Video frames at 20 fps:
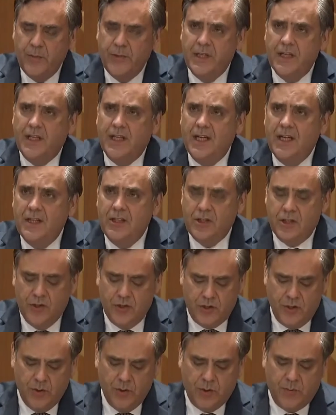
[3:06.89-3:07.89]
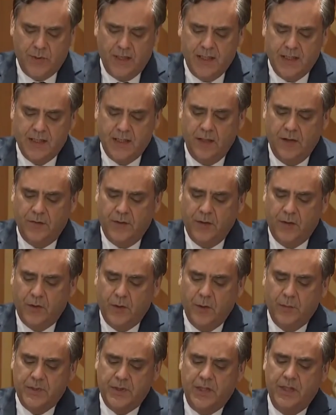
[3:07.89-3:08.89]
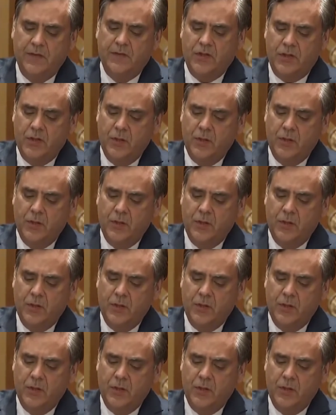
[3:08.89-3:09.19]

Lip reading: communications used by Antifa groups give